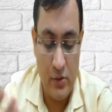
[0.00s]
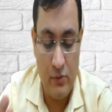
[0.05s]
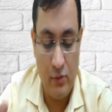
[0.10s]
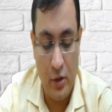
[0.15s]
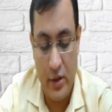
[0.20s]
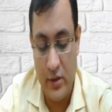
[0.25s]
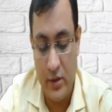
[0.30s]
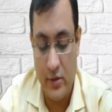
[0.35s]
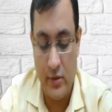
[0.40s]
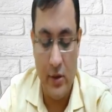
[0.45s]

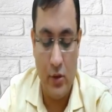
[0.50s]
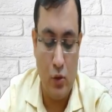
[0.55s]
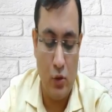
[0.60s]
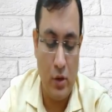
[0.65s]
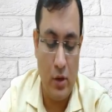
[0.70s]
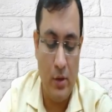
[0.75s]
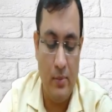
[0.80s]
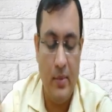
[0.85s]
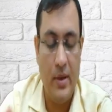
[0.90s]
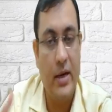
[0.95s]
What is the
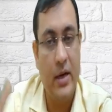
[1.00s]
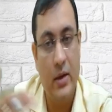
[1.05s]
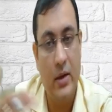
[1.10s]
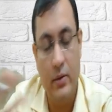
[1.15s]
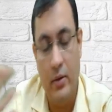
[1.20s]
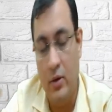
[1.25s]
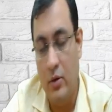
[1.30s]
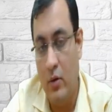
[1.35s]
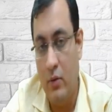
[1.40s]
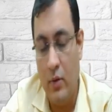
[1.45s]
total market
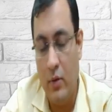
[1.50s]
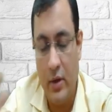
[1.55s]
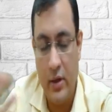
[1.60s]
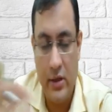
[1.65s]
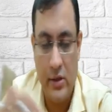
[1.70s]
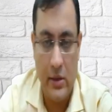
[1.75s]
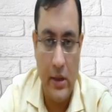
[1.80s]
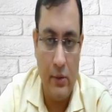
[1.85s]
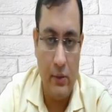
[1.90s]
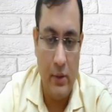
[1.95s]
value, or what
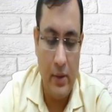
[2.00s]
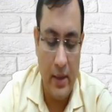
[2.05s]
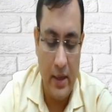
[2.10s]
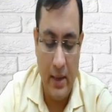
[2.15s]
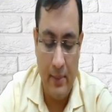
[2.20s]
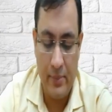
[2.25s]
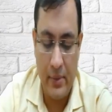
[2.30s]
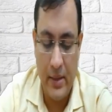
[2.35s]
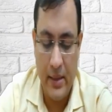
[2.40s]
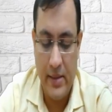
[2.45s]
is equity
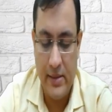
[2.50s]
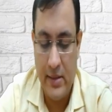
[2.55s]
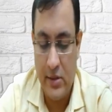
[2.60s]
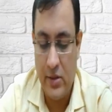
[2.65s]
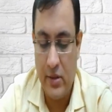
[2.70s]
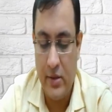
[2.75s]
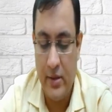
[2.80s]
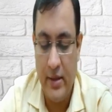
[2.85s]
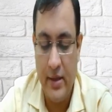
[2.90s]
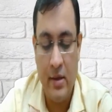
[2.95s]

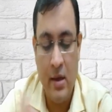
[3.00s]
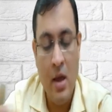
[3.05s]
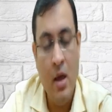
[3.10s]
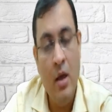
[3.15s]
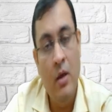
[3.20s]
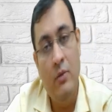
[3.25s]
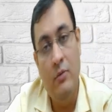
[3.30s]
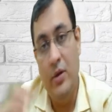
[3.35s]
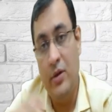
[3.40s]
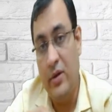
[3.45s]
capitalization rate
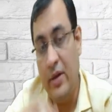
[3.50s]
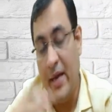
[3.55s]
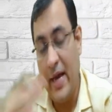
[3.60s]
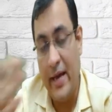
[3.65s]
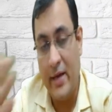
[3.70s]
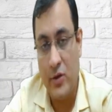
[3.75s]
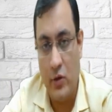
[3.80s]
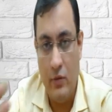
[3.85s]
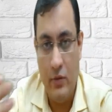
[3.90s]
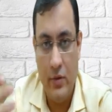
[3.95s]
with
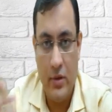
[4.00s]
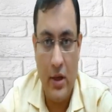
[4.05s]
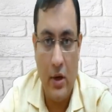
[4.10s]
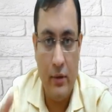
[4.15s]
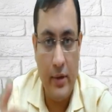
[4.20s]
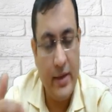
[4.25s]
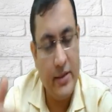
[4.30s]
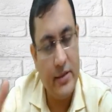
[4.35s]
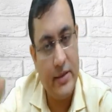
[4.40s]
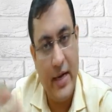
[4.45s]
tax or
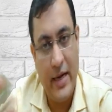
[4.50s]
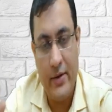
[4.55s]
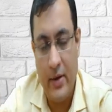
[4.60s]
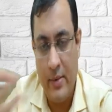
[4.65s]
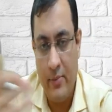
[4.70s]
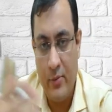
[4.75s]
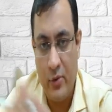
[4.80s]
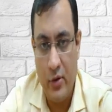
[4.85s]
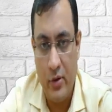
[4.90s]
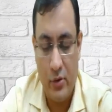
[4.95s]
without tax? That
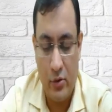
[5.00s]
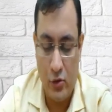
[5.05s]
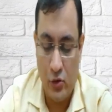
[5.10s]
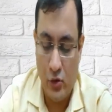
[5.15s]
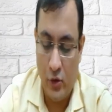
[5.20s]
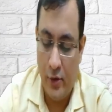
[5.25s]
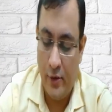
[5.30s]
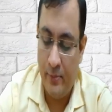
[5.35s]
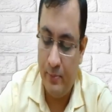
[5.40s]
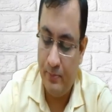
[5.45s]
I'm going to
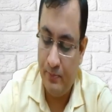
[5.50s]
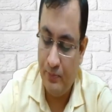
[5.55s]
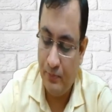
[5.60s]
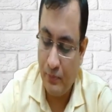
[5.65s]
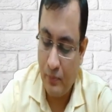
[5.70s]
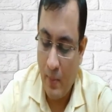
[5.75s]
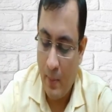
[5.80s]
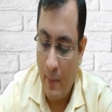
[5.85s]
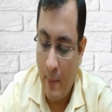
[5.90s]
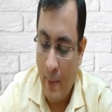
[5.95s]
solve.
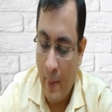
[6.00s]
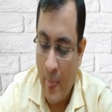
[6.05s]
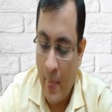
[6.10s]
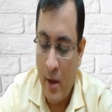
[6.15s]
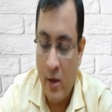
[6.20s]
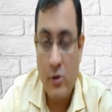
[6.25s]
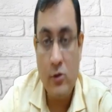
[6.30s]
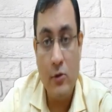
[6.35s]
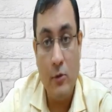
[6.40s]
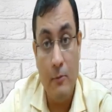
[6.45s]

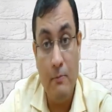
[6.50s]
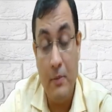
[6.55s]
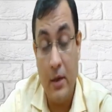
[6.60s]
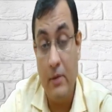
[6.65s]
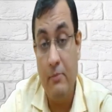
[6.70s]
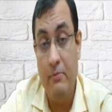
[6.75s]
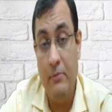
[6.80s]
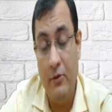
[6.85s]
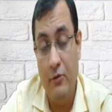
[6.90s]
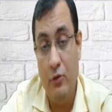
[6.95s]
So,
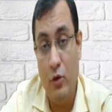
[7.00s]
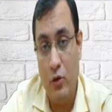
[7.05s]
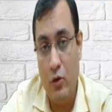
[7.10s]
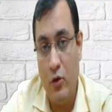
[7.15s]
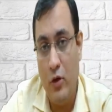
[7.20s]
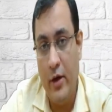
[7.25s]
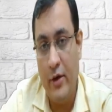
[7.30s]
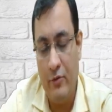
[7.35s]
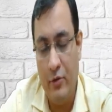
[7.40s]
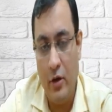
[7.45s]
but before
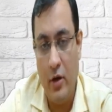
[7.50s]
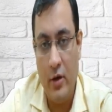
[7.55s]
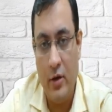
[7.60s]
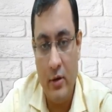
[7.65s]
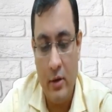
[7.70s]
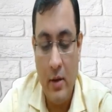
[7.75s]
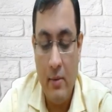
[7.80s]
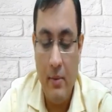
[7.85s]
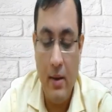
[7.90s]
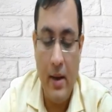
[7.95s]
going
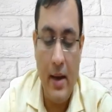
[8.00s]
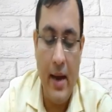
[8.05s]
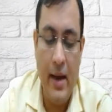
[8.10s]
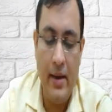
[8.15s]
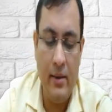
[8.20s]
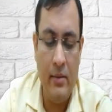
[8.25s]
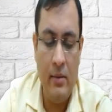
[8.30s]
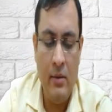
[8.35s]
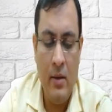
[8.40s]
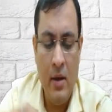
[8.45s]
for,
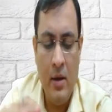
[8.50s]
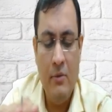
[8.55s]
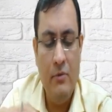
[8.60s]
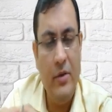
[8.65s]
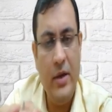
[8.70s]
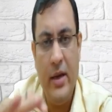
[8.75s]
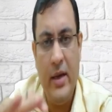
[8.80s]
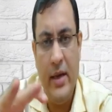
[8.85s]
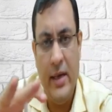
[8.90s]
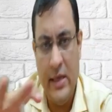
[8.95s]
and
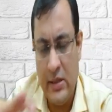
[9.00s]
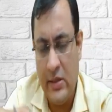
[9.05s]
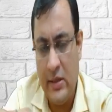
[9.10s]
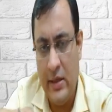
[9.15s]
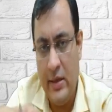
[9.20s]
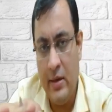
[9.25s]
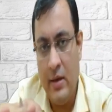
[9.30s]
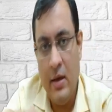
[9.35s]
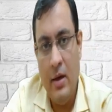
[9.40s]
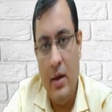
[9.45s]
very
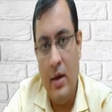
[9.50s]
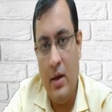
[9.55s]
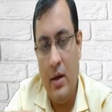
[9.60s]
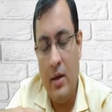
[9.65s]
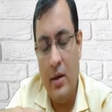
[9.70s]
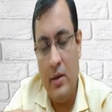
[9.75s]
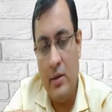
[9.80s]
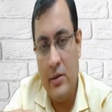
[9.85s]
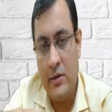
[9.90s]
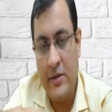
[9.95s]
easy,
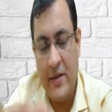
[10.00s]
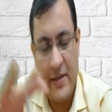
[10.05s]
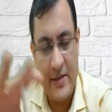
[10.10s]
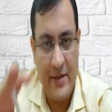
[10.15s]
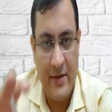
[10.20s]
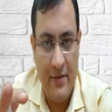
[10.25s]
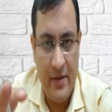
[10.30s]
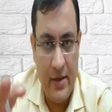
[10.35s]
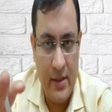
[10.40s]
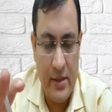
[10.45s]

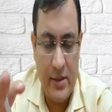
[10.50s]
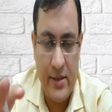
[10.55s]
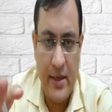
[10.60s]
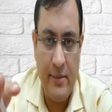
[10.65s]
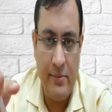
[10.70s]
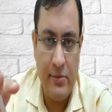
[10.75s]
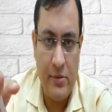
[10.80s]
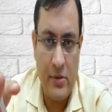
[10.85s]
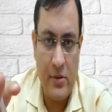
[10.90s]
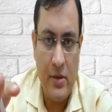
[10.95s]
6-7
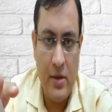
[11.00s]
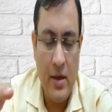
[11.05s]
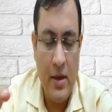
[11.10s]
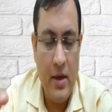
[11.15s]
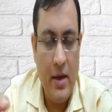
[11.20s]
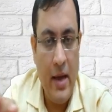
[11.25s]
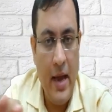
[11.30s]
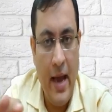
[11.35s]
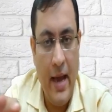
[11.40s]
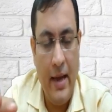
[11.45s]
steps,
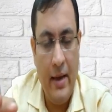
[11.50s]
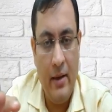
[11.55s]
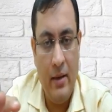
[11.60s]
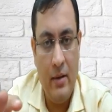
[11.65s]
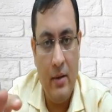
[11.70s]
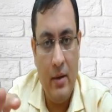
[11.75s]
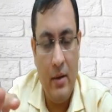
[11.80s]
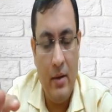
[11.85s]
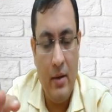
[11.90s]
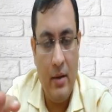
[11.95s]

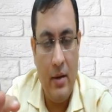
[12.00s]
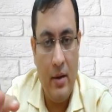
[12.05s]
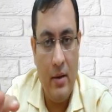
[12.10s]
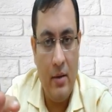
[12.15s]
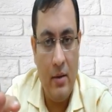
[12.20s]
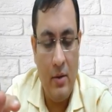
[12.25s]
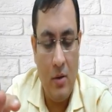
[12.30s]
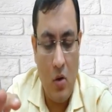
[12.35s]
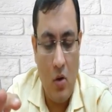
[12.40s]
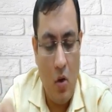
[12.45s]
and
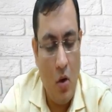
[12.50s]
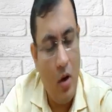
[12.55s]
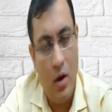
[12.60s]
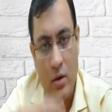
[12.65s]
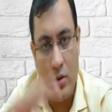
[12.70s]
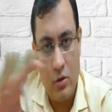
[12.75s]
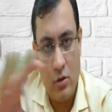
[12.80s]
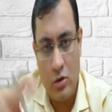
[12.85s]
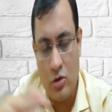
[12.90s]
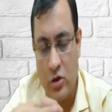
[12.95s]

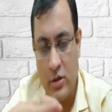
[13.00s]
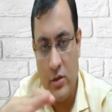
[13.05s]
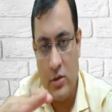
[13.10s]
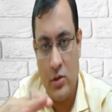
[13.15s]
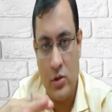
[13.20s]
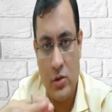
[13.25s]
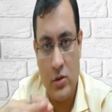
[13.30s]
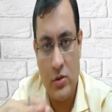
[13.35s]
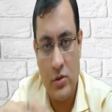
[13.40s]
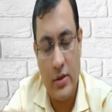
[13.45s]
all
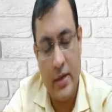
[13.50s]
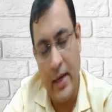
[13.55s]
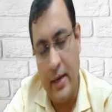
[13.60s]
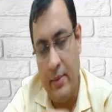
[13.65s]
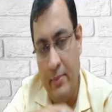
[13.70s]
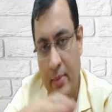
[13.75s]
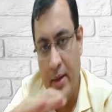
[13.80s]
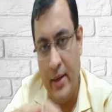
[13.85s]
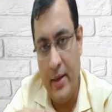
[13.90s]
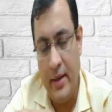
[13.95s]
questions
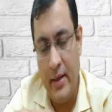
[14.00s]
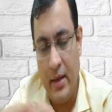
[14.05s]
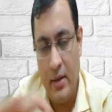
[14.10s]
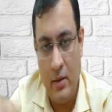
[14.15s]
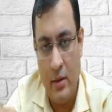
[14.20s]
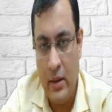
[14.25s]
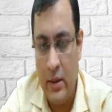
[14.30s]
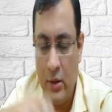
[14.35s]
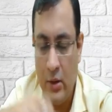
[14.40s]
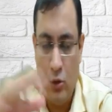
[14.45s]
can be done
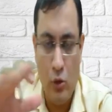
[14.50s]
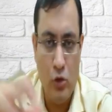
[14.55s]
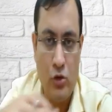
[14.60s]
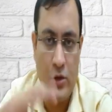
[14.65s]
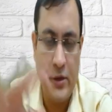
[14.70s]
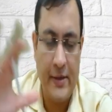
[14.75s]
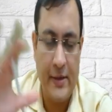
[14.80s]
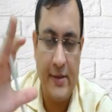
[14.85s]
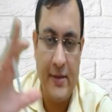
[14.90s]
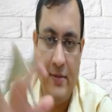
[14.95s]
on
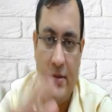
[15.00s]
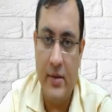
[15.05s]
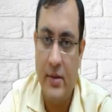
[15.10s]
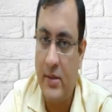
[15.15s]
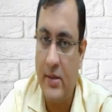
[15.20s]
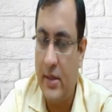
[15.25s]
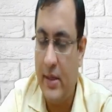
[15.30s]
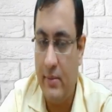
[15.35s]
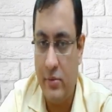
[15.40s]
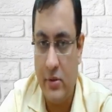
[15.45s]
those 6-7
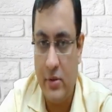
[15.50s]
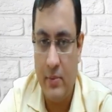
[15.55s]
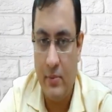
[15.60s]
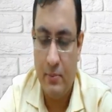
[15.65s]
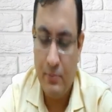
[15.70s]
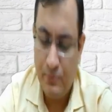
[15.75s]
steps.